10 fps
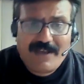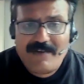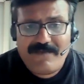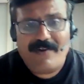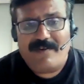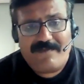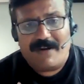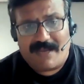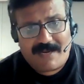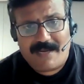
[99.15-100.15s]
in front of
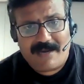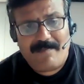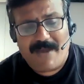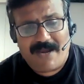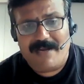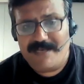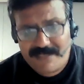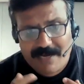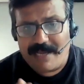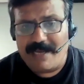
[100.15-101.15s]
a technical panel
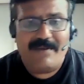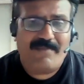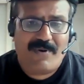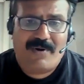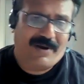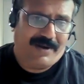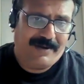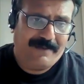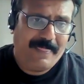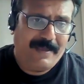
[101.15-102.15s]
is really important.